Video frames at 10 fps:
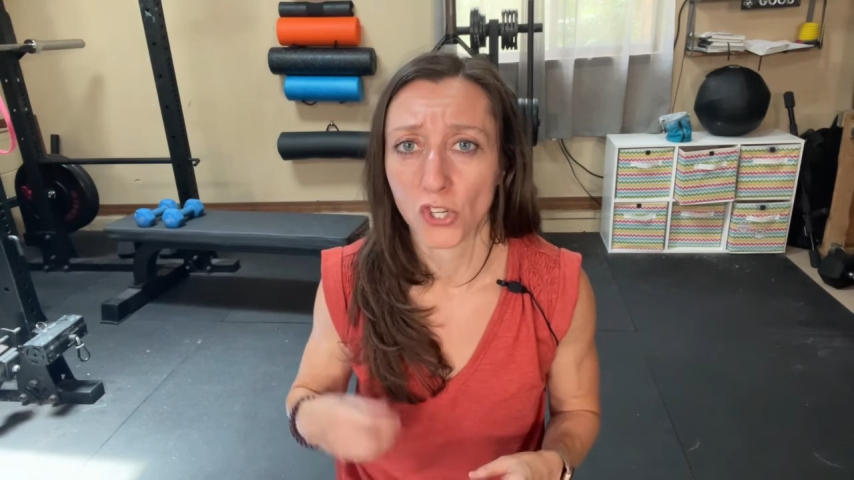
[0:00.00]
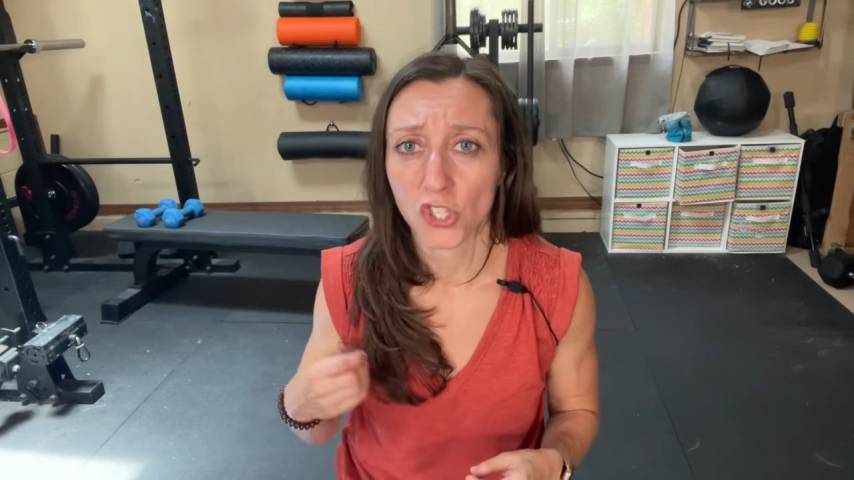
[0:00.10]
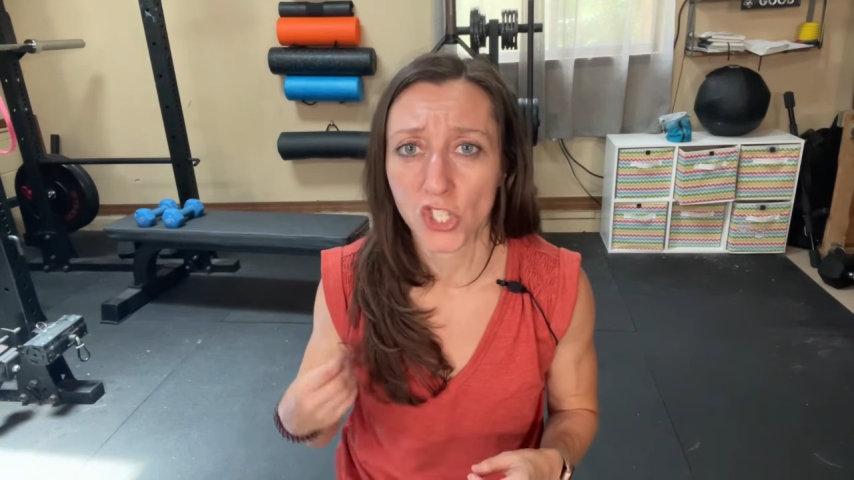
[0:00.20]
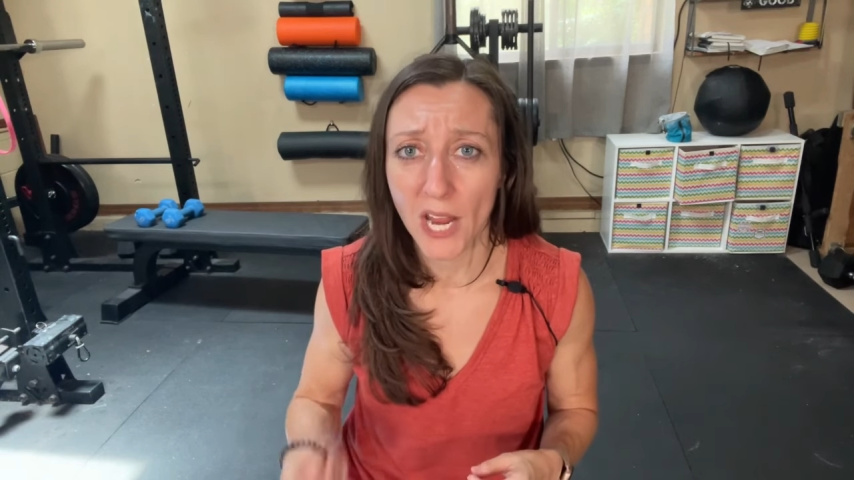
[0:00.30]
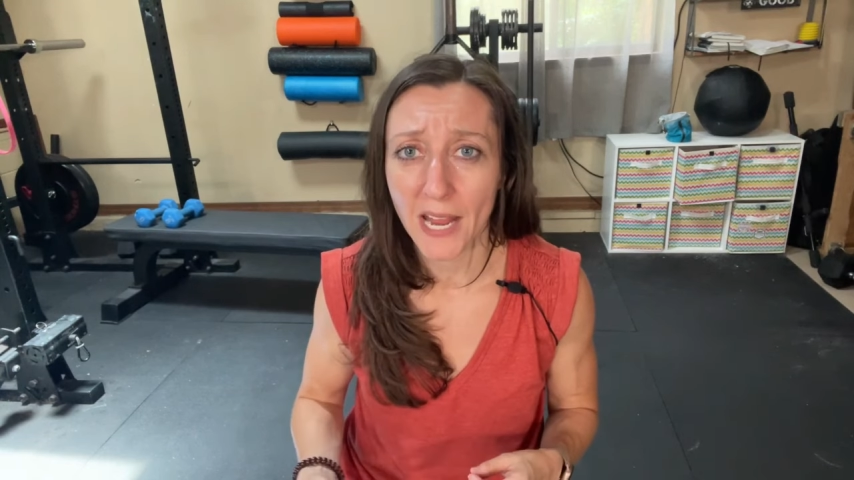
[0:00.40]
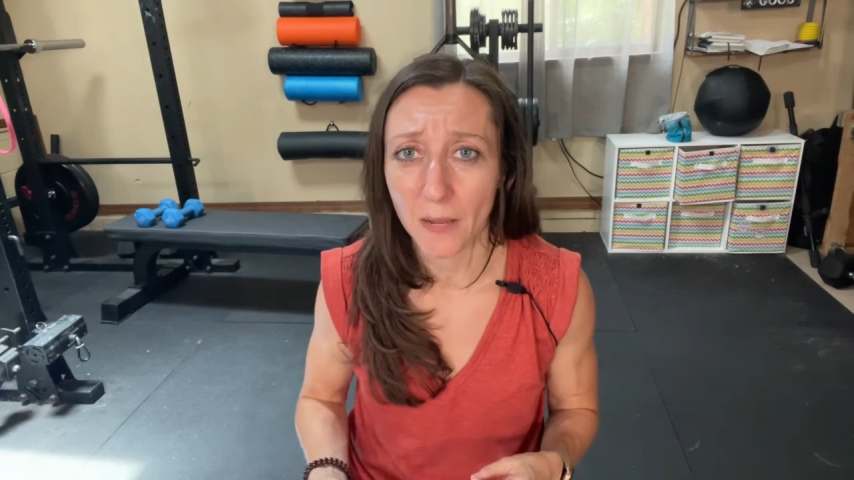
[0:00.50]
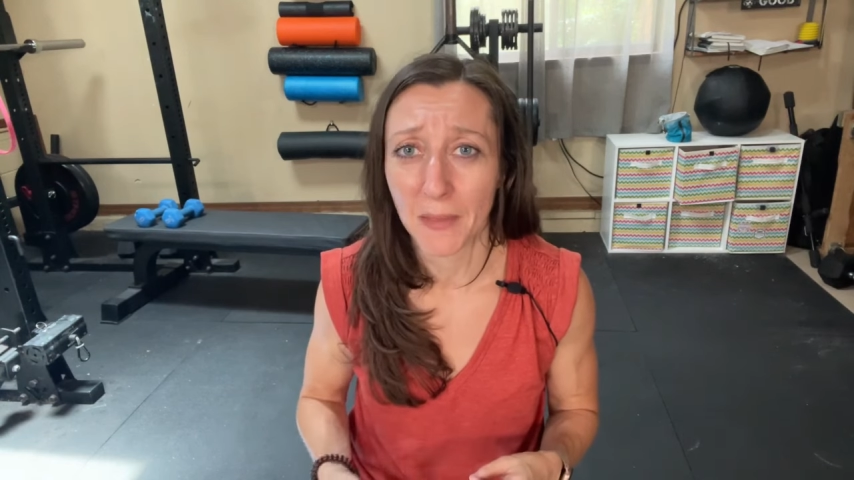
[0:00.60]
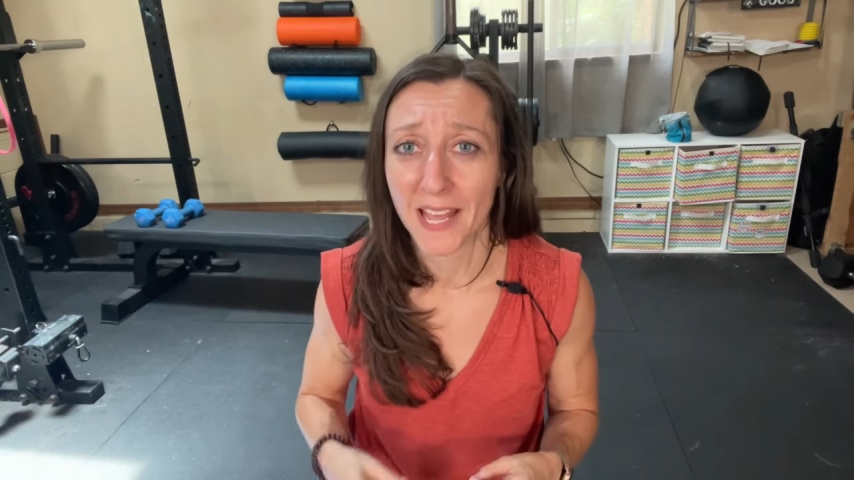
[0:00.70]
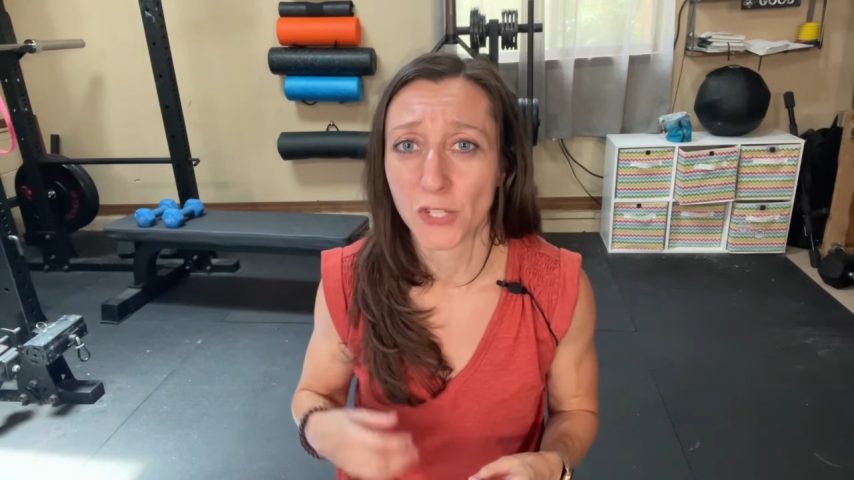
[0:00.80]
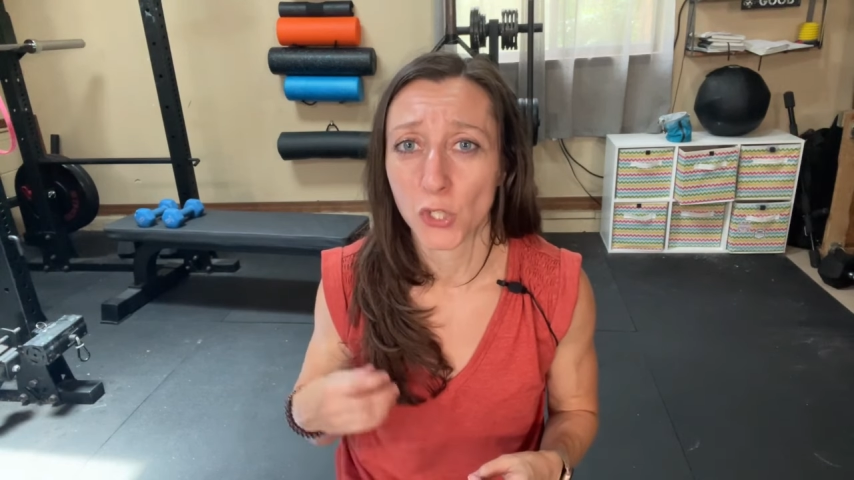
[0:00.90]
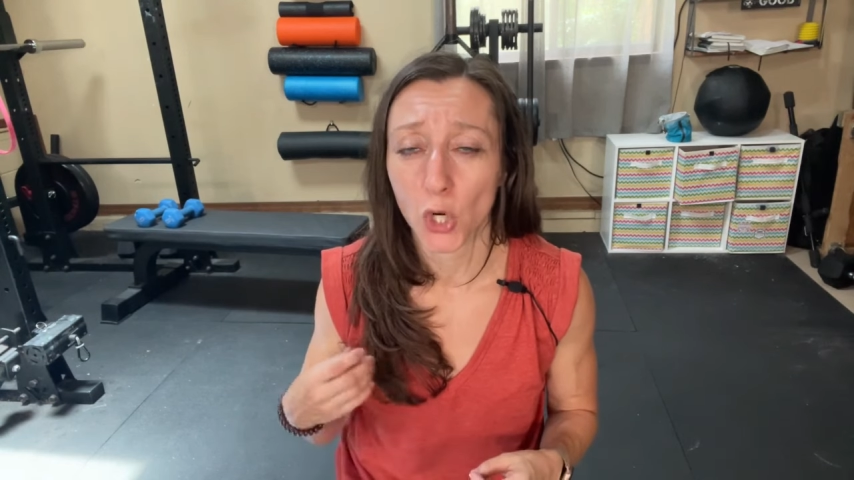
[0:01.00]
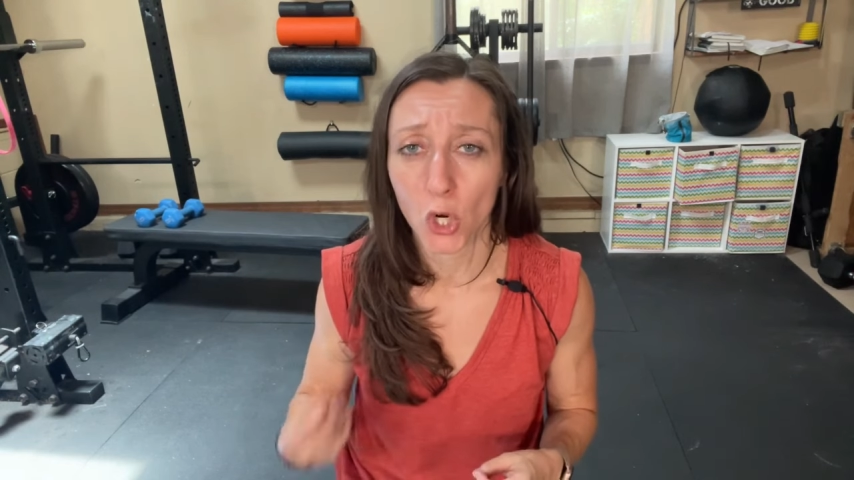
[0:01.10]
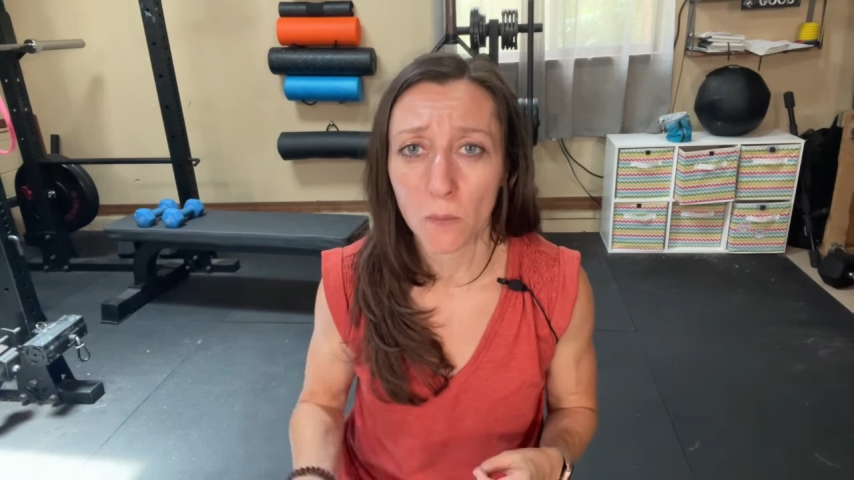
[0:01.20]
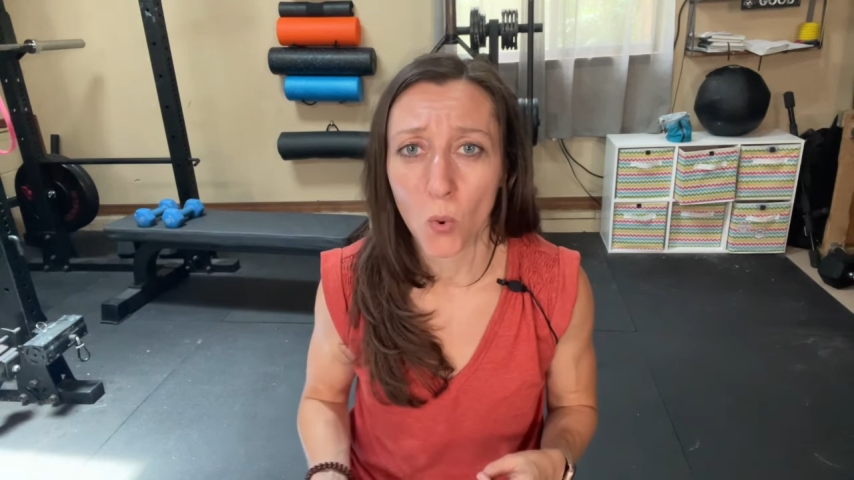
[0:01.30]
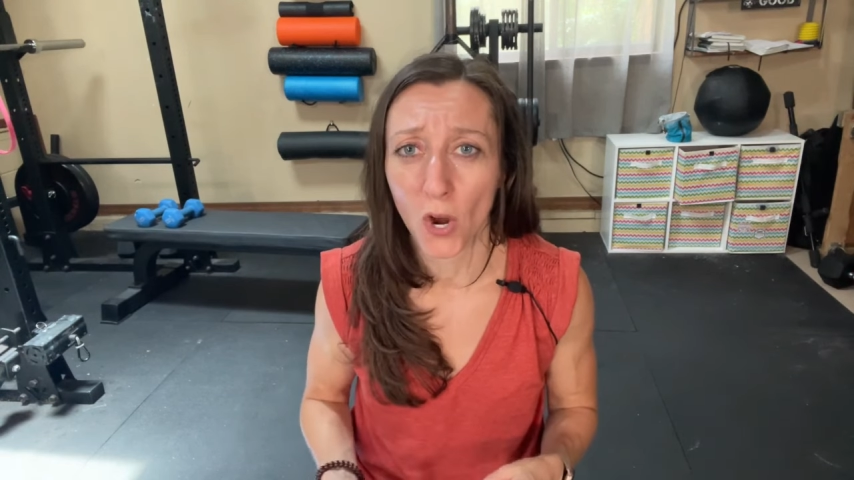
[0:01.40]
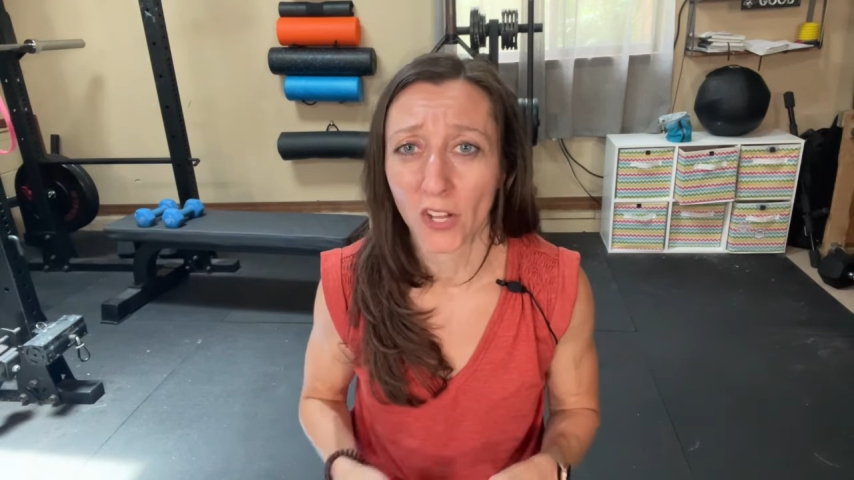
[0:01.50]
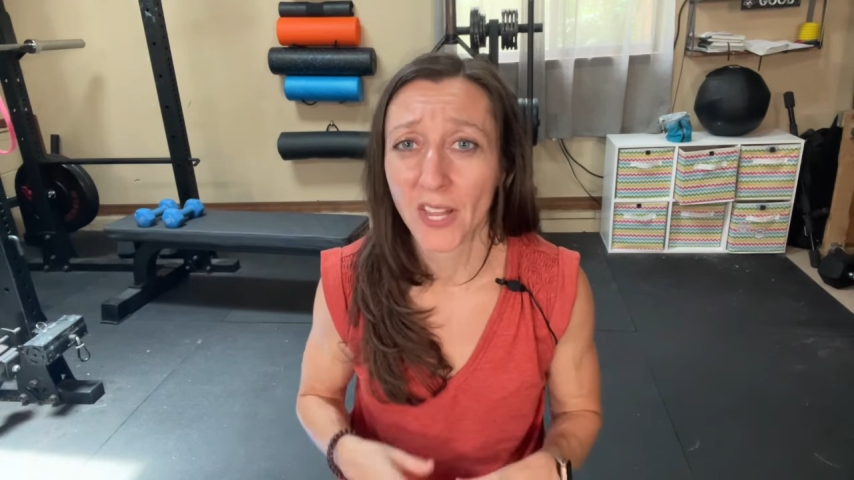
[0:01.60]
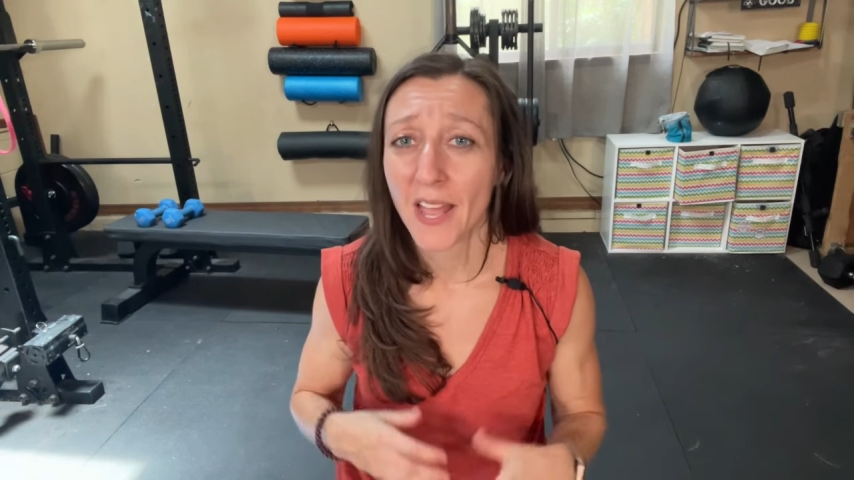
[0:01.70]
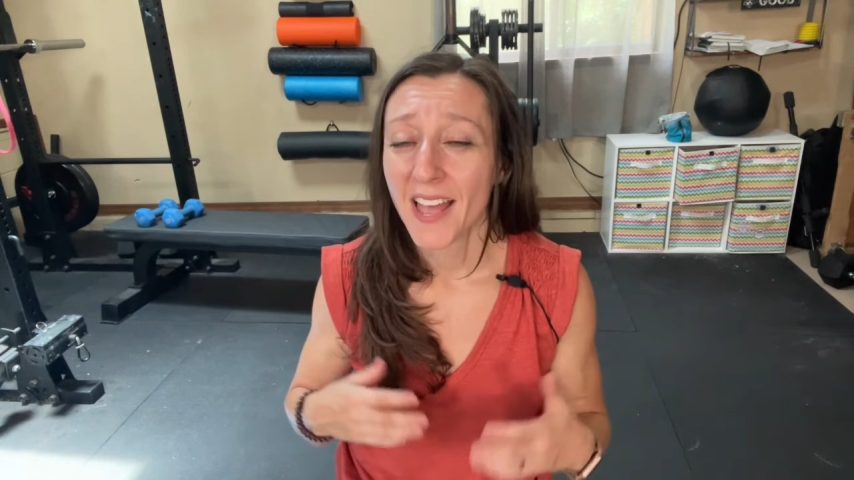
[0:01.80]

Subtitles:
shame and turmoil